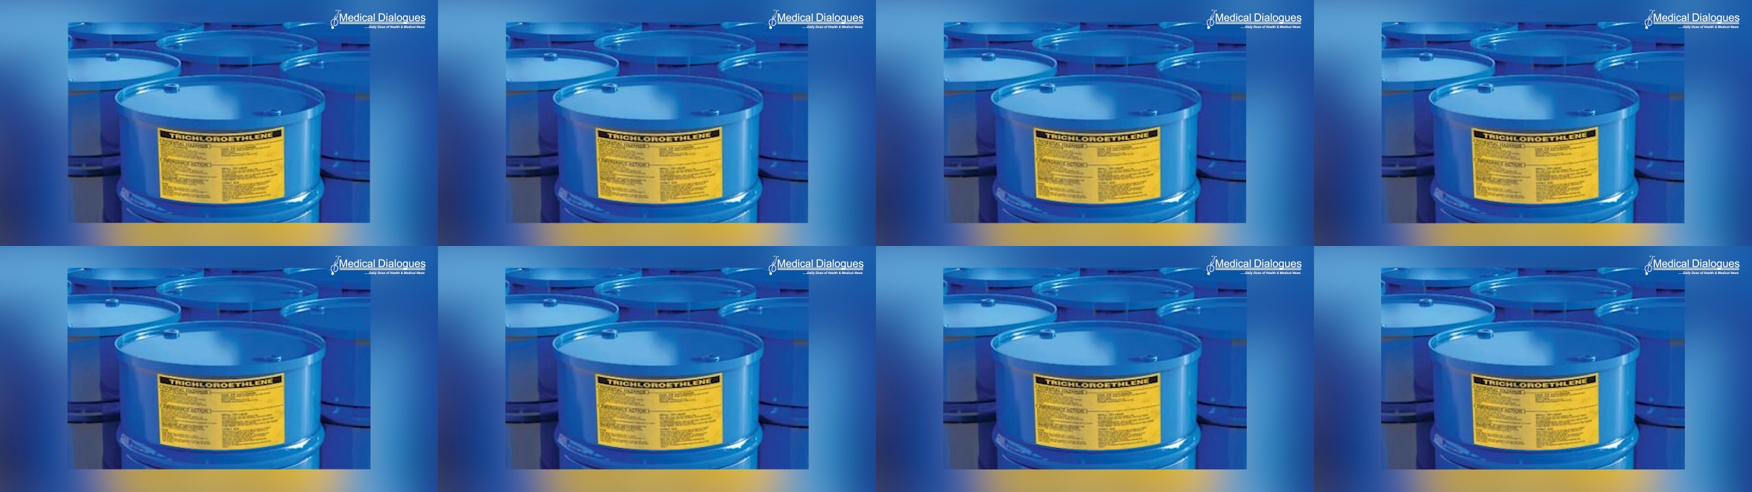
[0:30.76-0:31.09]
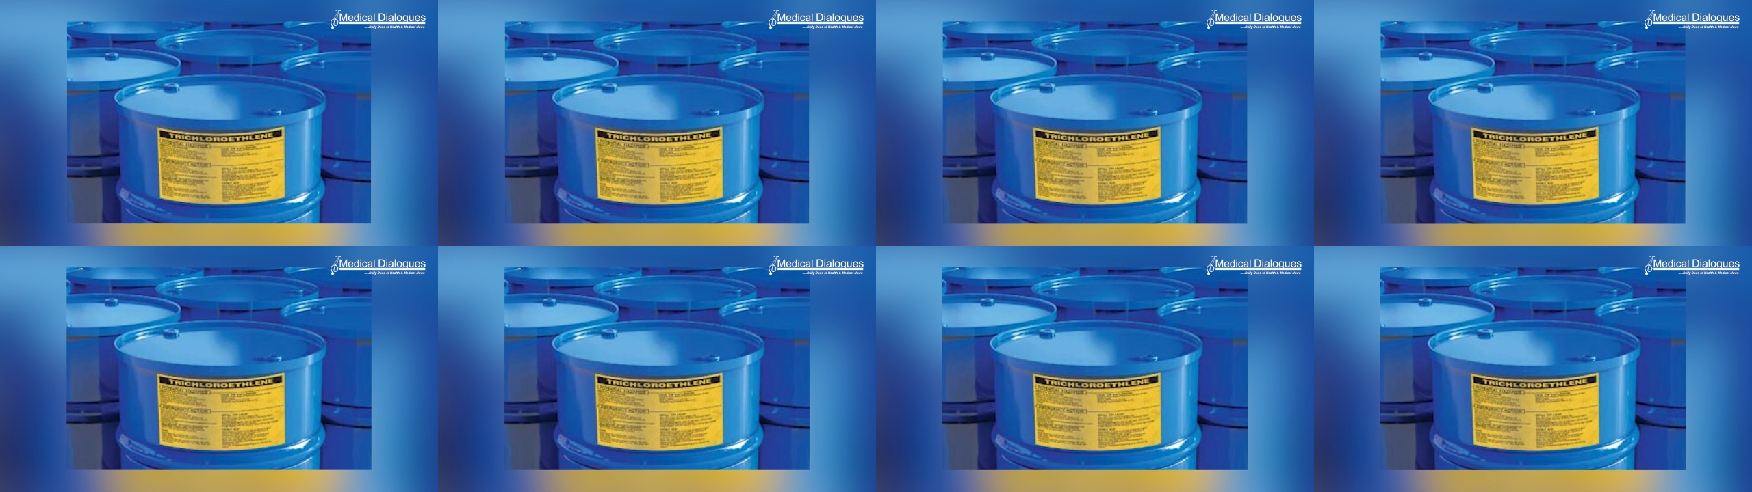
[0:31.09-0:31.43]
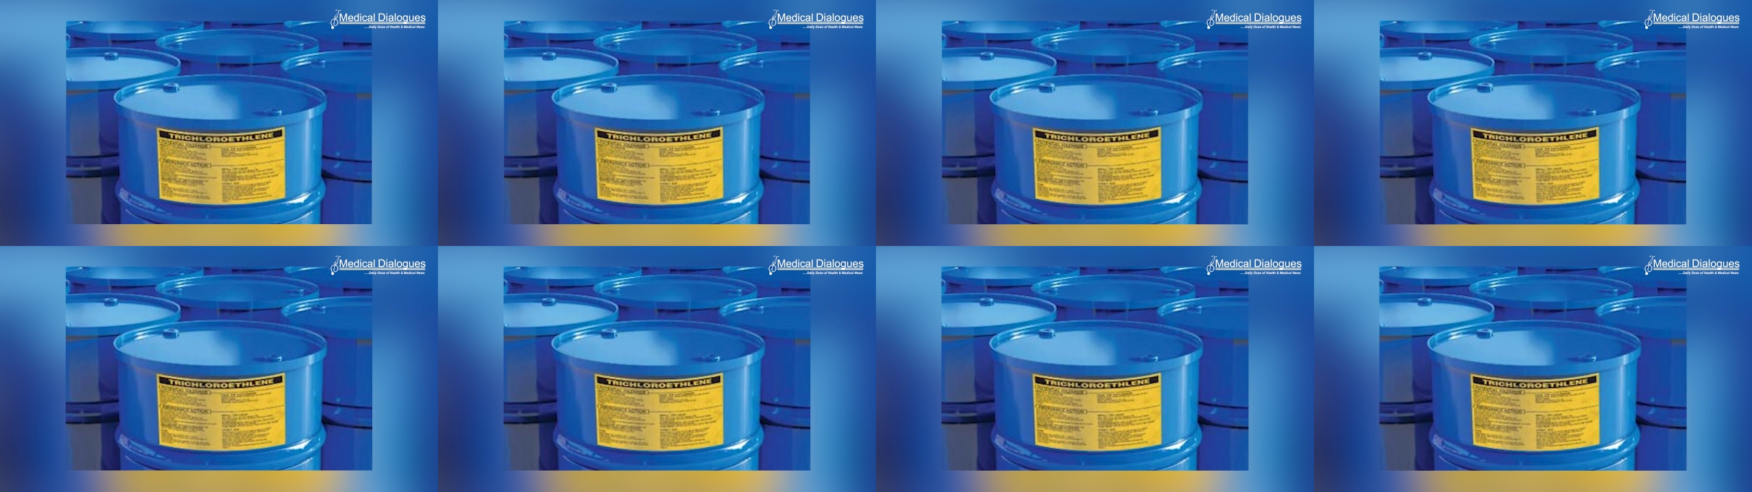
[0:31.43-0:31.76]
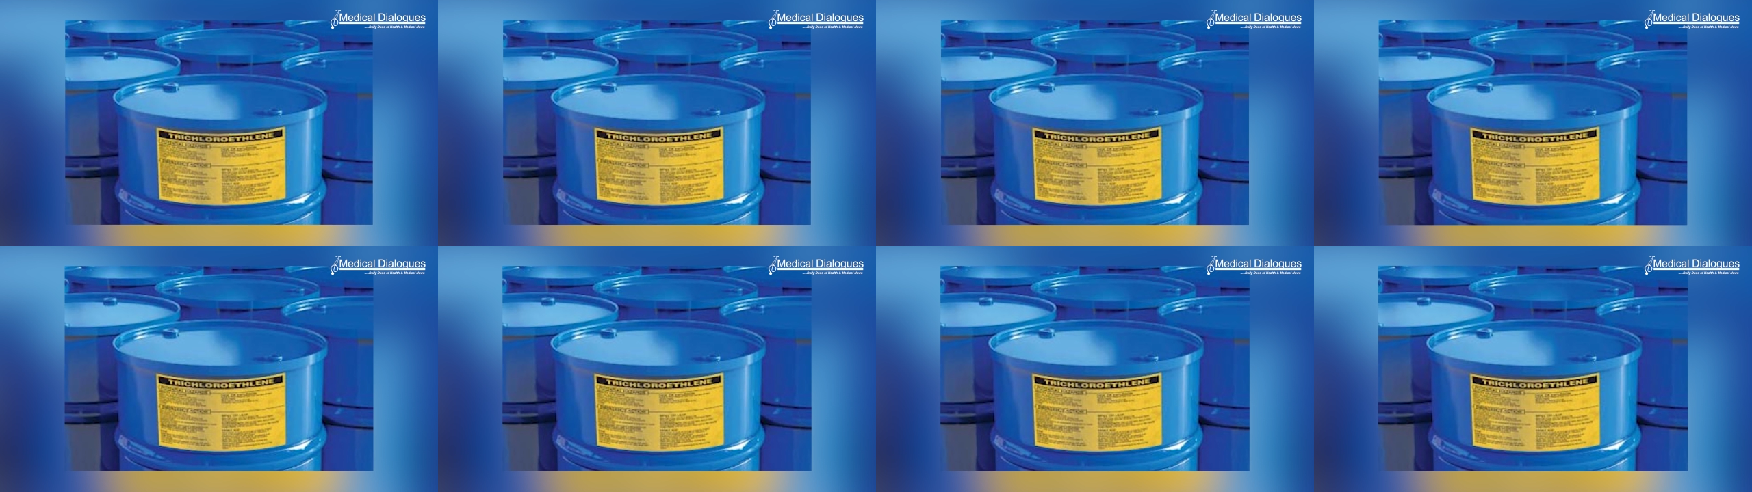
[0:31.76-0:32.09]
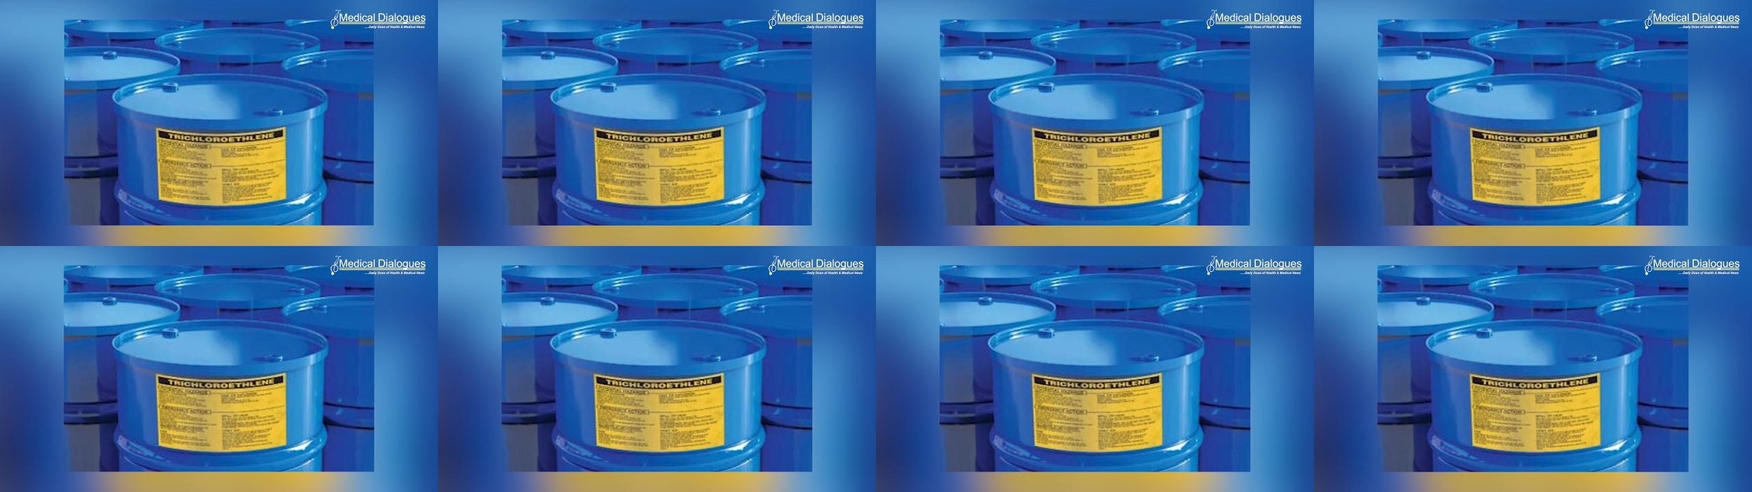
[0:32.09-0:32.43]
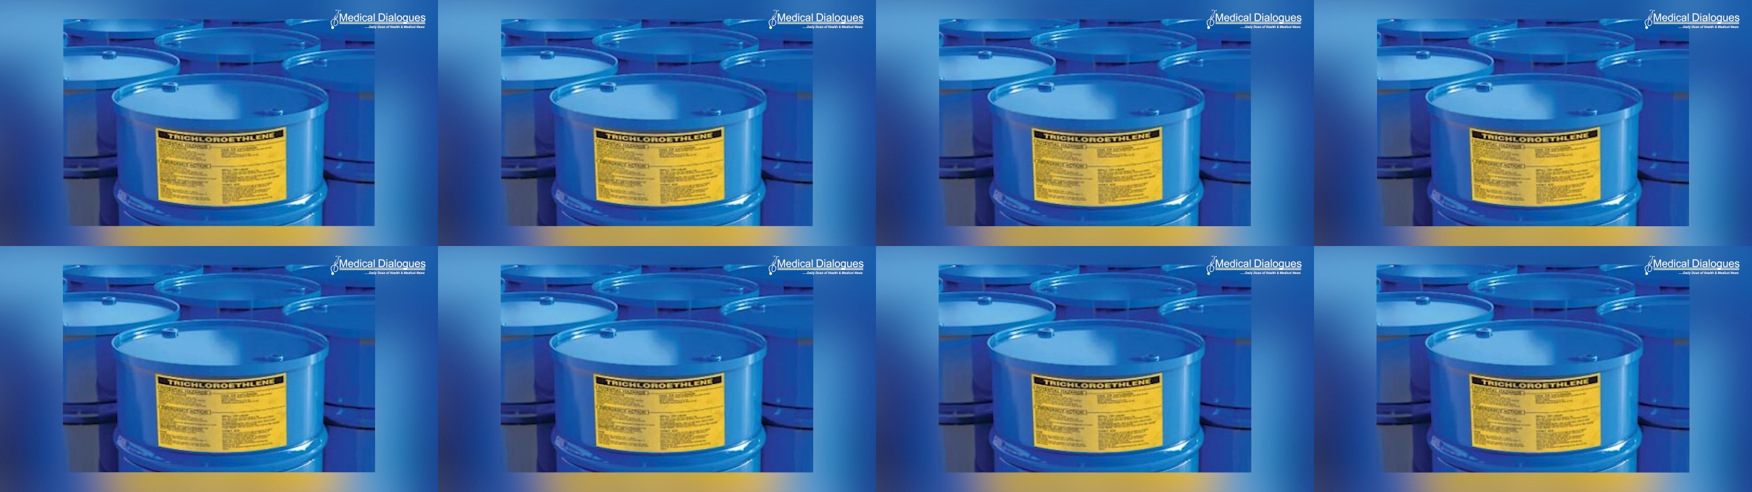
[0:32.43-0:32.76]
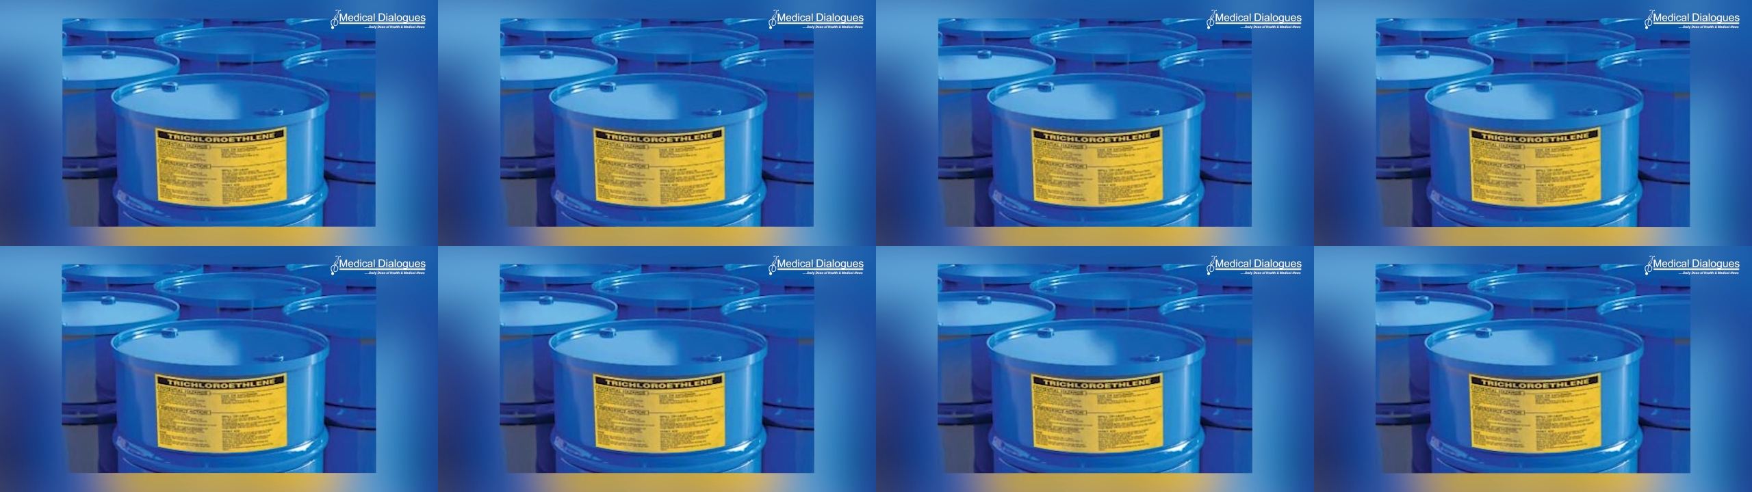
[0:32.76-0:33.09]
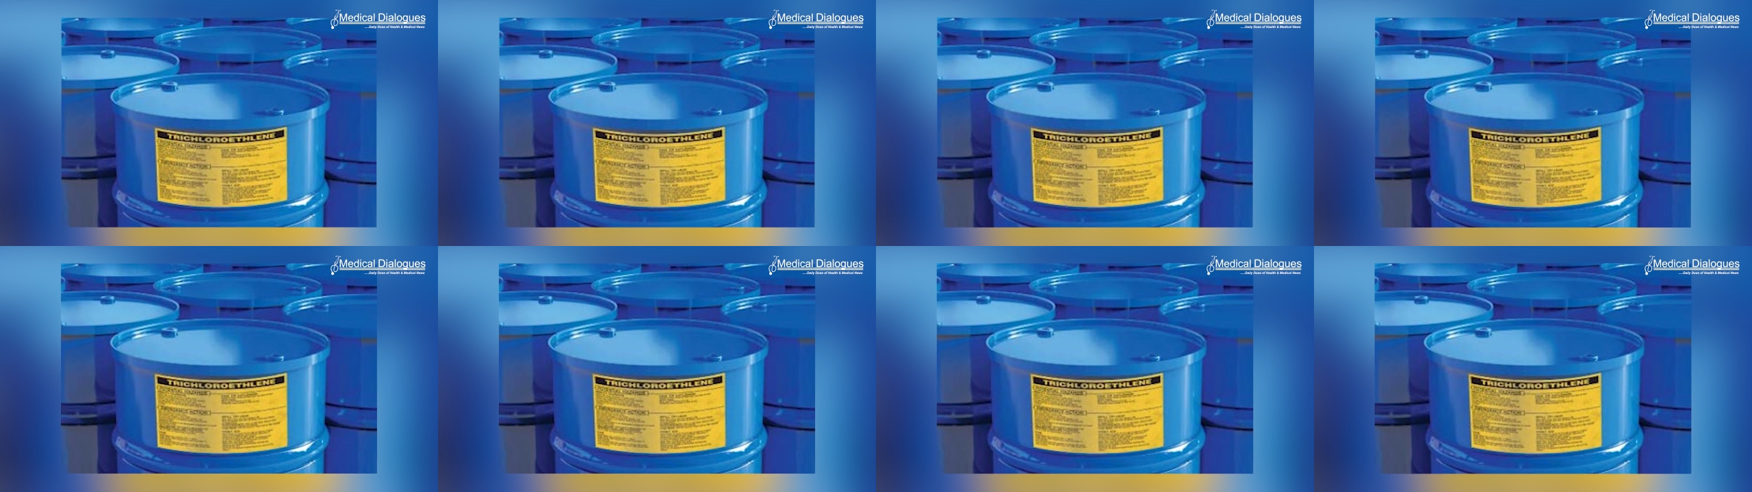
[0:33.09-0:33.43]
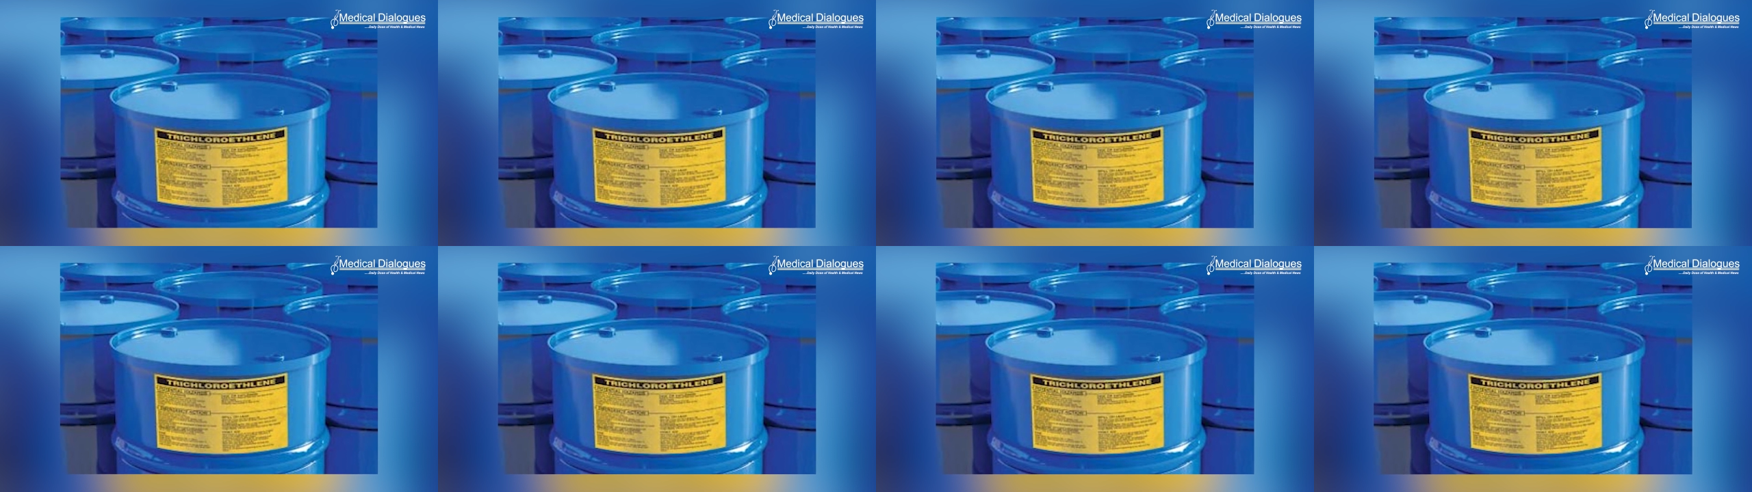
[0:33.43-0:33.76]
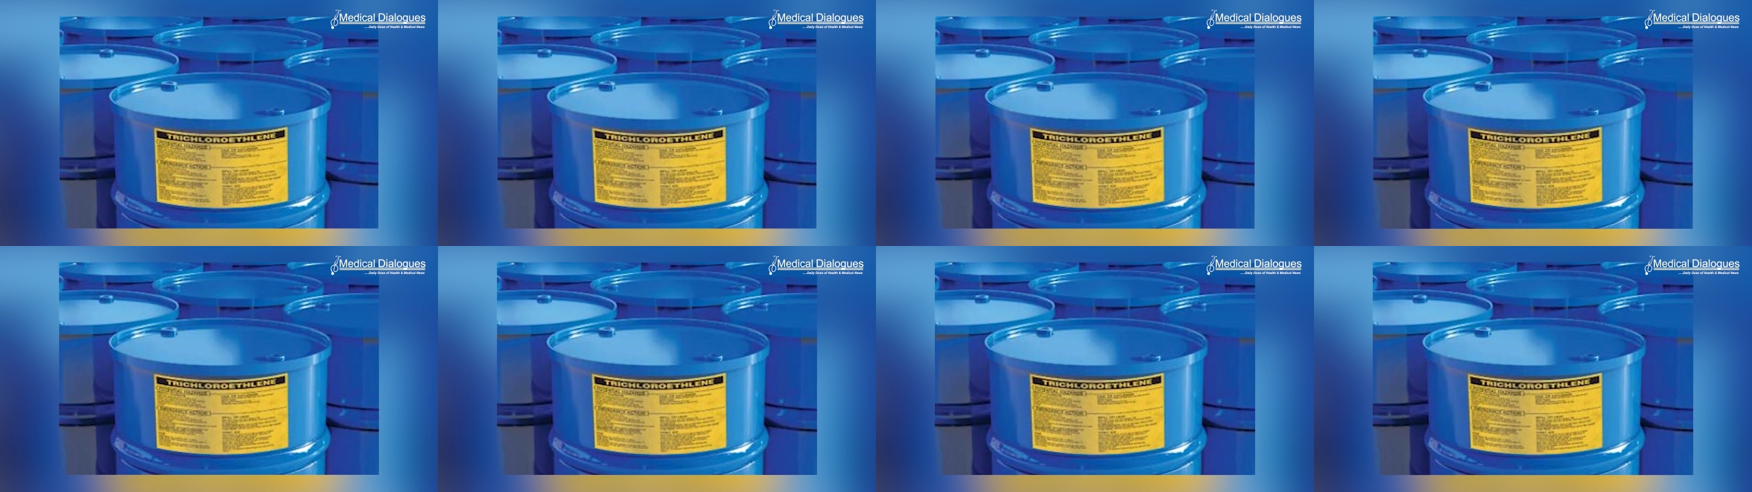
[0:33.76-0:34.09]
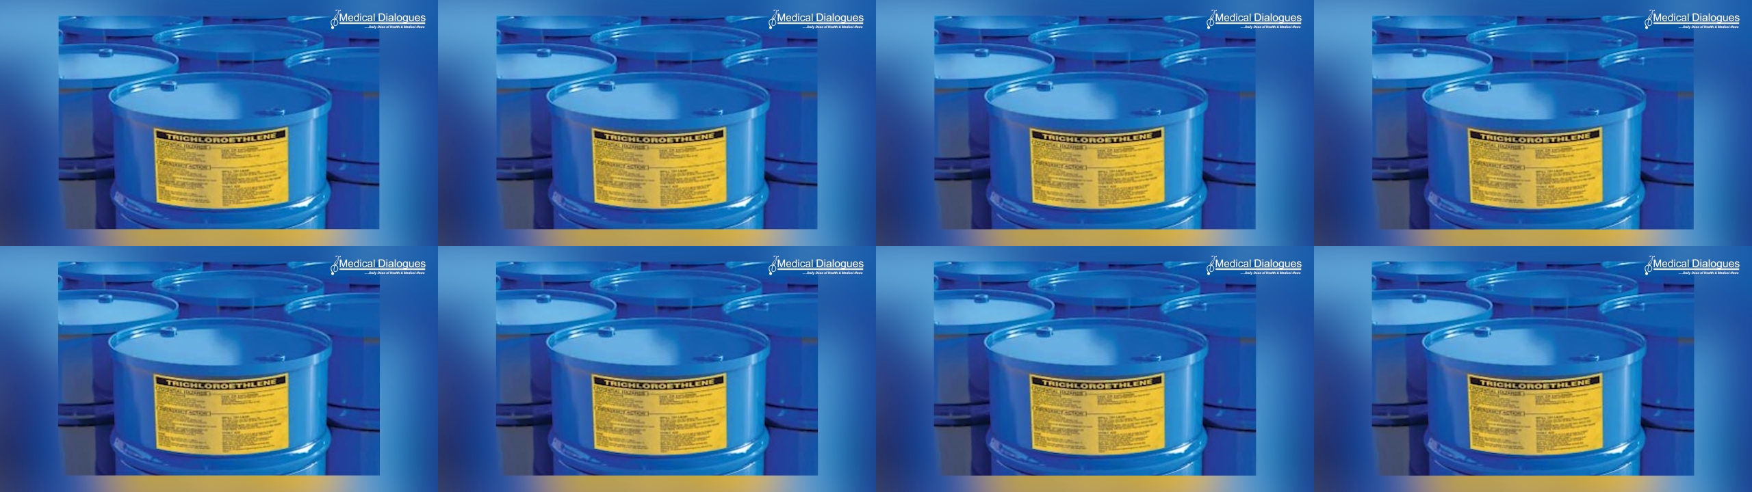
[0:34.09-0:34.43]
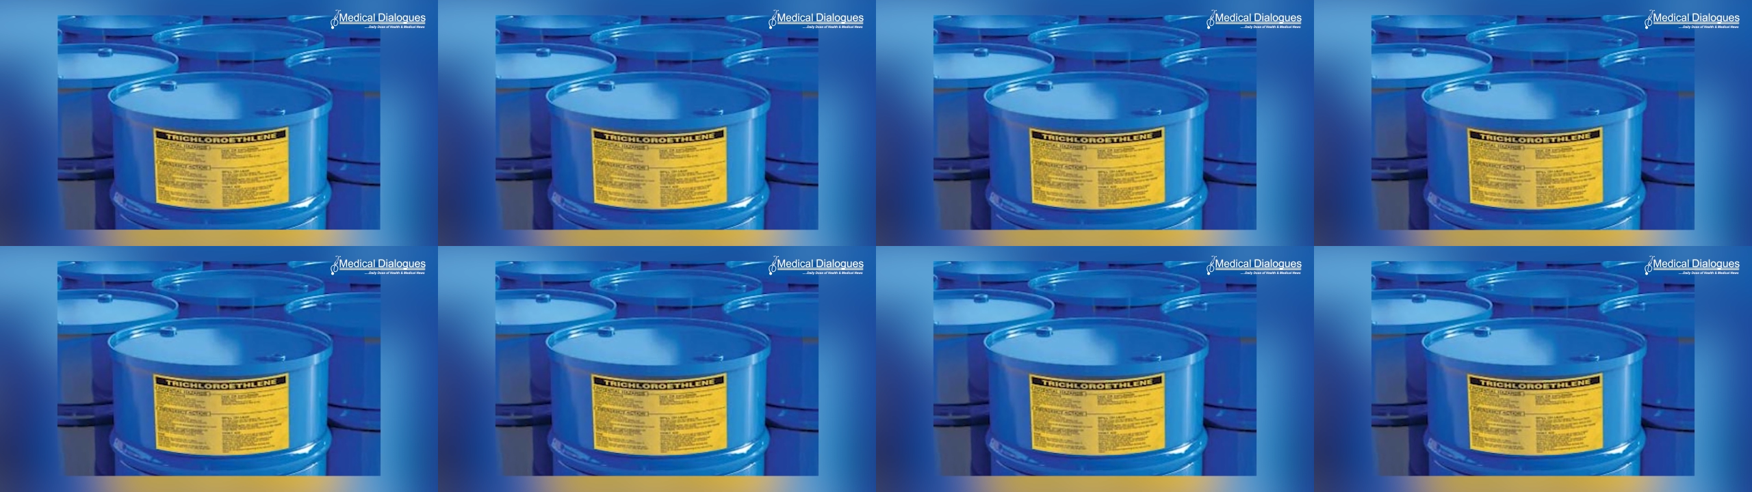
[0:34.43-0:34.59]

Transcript: Nobody's mouth can be seen.